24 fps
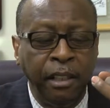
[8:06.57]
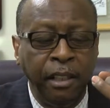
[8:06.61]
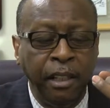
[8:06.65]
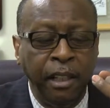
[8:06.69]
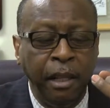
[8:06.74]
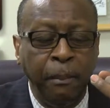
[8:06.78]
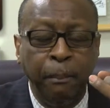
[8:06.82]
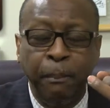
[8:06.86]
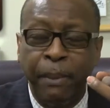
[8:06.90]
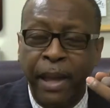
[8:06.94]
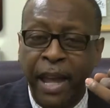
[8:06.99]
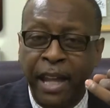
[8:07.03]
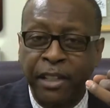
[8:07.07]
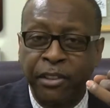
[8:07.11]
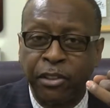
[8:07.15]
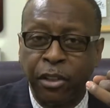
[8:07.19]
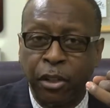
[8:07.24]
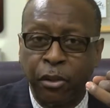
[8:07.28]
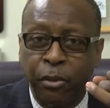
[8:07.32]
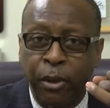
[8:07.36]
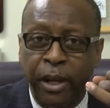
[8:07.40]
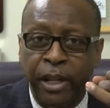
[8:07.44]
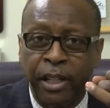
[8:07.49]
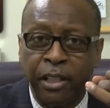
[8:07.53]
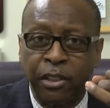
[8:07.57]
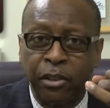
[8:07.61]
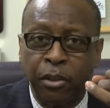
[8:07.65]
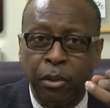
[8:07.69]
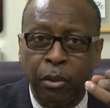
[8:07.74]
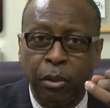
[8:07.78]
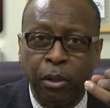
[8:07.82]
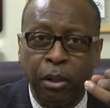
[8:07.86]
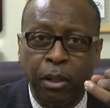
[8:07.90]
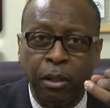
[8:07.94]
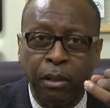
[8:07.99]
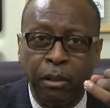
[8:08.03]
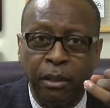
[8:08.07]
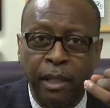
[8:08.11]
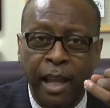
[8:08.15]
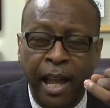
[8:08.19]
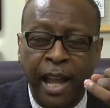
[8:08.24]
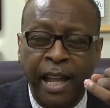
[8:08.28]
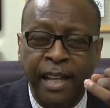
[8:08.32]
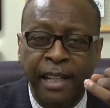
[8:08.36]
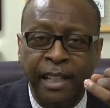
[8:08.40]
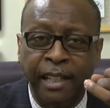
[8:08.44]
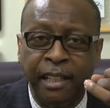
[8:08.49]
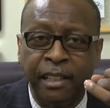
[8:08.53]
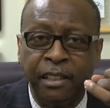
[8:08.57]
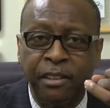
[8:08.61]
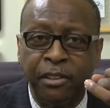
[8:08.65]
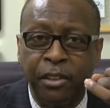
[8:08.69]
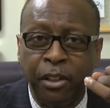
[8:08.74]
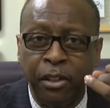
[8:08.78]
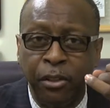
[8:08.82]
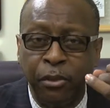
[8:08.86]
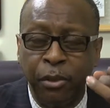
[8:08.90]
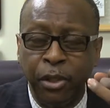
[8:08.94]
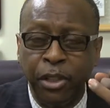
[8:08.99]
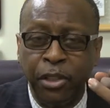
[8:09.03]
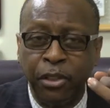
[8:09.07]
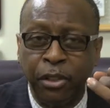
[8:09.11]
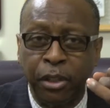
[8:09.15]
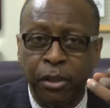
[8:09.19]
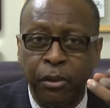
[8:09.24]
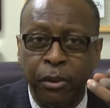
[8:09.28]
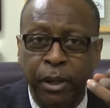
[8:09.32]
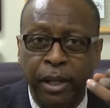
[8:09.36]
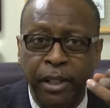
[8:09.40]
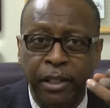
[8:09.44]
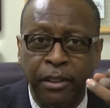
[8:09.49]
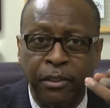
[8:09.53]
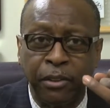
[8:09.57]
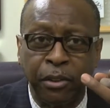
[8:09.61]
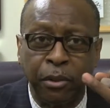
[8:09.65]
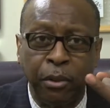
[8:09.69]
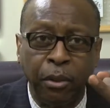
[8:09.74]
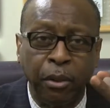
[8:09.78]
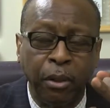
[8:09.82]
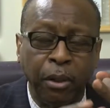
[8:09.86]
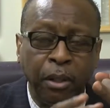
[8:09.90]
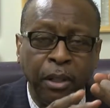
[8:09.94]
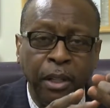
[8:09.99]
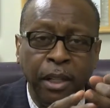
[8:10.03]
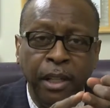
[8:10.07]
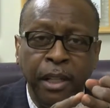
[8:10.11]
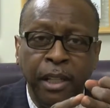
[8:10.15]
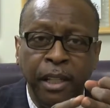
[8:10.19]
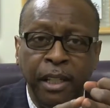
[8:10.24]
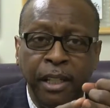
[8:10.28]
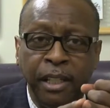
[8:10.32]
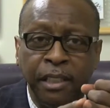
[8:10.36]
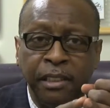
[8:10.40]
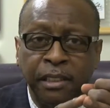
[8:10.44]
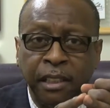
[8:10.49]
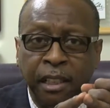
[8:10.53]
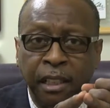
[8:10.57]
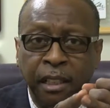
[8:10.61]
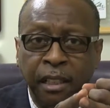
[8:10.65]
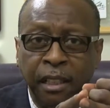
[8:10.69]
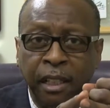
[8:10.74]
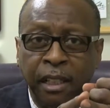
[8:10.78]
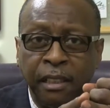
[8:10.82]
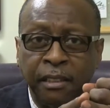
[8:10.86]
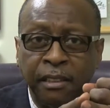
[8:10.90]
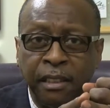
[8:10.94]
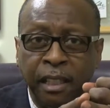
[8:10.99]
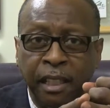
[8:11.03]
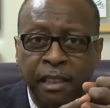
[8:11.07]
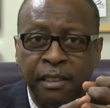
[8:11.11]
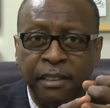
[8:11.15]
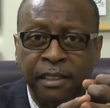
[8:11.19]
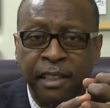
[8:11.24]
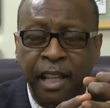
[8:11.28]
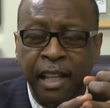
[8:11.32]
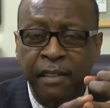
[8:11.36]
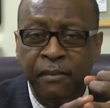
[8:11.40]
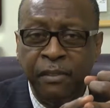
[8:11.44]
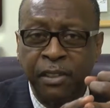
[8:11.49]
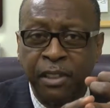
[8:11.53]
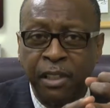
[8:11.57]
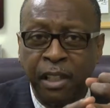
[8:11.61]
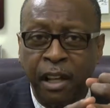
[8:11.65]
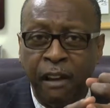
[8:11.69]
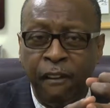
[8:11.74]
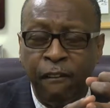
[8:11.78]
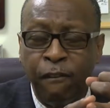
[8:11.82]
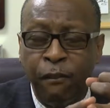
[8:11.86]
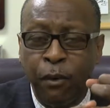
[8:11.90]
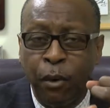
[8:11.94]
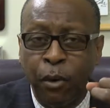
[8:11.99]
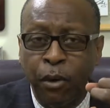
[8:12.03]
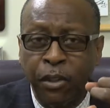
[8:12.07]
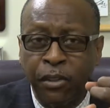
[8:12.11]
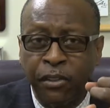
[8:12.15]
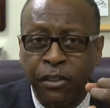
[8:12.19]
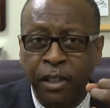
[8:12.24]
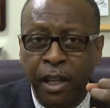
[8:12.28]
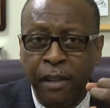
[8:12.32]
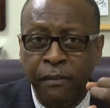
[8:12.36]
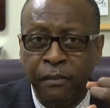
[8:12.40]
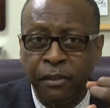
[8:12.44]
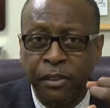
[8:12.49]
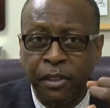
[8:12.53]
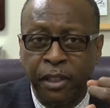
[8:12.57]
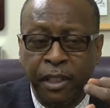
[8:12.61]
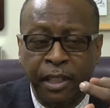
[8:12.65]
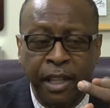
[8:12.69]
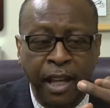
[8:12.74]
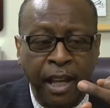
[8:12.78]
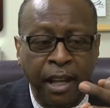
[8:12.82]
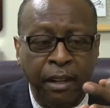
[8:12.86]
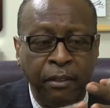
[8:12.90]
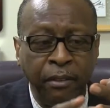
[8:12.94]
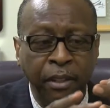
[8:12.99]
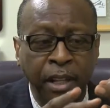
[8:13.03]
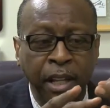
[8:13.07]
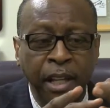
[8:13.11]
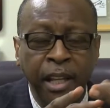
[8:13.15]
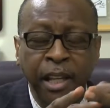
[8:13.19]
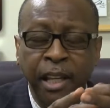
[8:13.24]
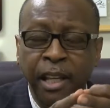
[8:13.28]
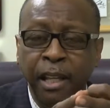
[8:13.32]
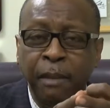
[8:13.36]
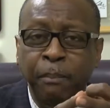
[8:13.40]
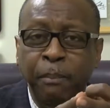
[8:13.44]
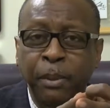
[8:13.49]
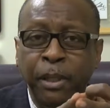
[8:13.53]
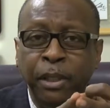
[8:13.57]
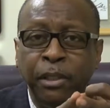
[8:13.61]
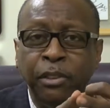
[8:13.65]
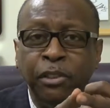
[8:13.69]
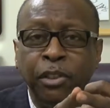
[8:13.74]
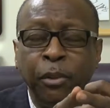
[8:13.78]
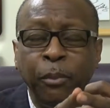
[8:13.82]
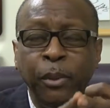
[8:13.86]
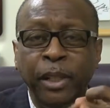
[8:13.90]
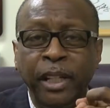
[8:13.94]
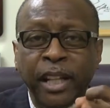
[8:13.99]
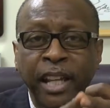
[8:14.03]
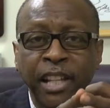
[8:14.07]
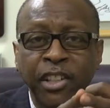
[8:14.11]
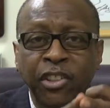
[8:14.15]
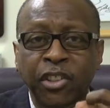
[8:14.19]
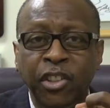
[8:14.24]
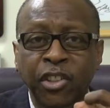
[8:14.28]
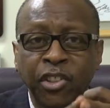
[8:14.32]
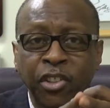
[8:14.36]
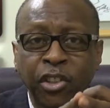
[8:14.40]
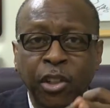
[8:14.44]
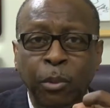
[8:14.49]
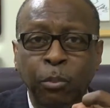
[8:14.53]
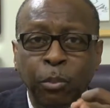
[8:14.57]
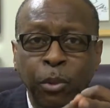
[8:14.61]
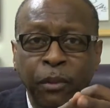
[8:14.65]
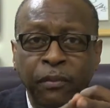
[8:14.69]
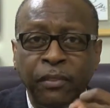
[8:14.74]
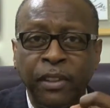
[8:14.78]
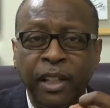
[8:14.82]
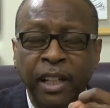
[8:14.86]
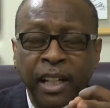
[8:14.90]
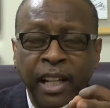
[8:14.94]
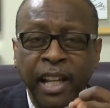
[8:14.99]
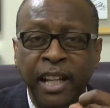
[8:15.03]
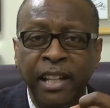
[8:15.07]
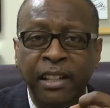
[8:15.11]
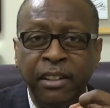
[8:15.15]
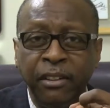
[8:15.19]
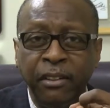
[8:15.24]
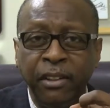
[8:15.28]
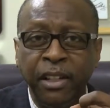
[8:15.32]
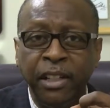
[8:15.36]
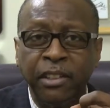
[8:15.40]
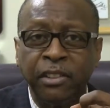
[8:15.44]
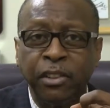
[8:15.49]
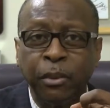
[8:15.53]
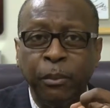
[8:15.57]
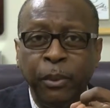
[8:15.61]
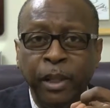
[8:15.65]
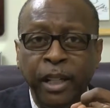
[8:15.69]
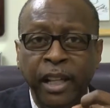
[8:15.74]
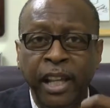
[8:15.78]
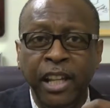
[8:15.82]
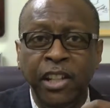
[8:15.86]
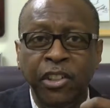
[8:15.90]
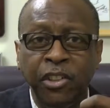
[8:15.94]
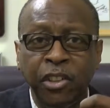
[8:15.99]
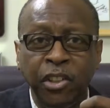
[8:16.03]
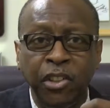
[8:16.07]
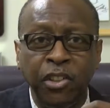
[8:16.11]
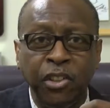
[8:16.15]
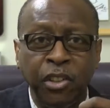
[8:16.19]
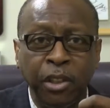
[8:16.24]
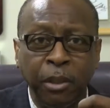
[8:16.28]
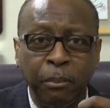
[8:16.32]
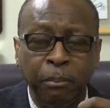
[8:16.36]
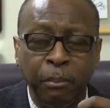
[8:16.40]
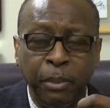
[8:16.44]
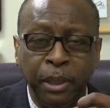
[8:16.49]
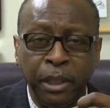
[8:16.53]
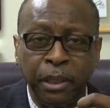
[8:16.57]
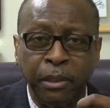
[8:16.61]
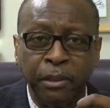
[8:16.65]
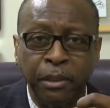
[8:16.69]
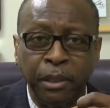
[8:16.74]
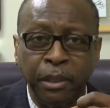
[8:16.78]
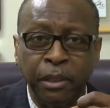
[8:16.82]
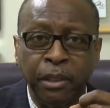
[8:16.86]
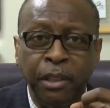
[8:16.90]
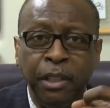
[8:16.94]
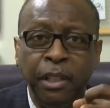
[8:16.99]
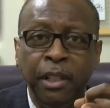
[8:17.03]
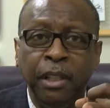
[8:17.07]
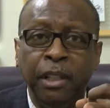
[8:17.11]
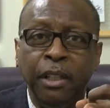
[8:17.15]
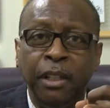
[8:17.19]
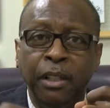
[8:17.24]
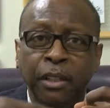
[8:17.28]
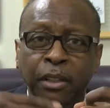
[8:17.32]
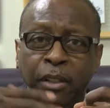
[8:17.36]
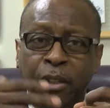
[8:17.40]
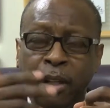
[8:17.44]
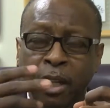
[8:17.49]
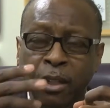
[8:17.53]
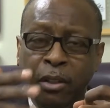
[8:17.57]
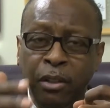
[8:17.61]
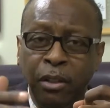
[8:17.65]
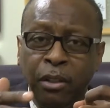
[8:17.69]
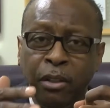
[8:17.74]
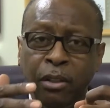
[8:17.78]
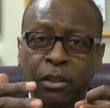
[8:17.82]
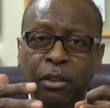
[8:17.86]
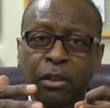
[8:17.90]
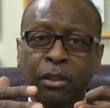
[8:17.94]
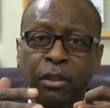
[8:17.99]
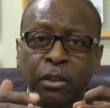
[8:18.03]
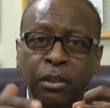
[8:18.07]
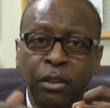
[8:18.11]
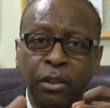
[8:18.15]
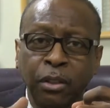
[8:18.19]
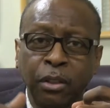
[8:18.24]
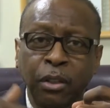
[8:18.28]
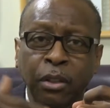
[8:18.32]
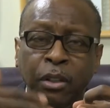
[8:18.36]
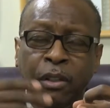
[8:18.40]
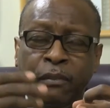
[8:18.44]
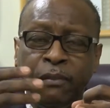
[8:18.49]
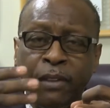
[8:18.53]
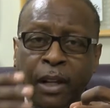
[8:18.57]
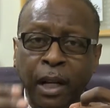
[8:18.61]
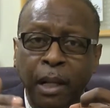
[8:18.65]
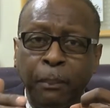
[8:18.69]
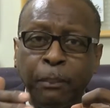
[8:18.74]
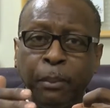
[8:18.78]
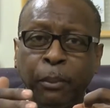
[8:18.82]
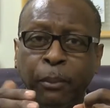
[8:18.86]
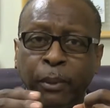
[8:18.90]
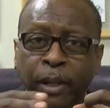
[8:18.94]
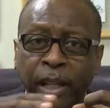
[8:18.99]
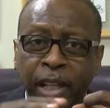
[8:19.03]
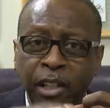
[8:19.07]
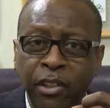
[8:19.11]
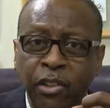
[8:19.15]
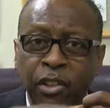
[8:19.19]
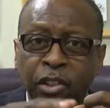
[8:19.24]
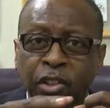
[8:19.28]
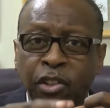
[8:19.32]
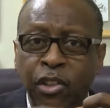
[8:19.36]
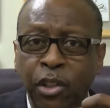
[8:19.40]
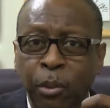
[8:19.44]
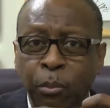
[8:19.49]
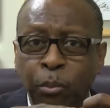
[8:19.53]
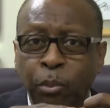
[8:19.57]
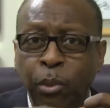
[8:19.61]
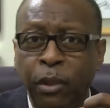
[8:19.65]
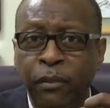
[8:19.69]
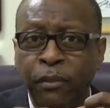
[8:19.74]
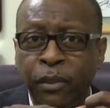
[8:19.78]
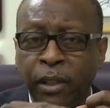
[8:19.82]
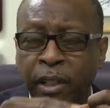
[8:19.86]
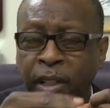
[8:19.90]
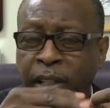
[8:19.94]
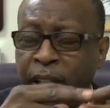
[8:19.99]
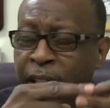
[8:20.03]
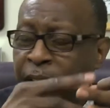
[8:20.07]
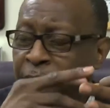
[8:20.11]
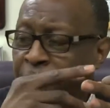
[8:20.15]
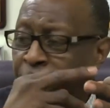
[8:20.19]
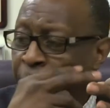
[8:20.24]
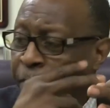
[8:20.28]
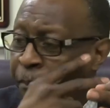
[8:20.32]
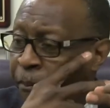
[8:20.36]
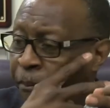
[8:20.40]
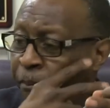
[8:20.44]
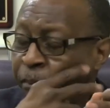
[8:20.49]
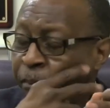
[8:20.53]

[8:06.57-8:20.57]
impacts your credit score. The ideal is to increase your credit score. It's a forced savings account. It builds the relationship with the lender. It's a relationship builder. You develop a relationship with your lender.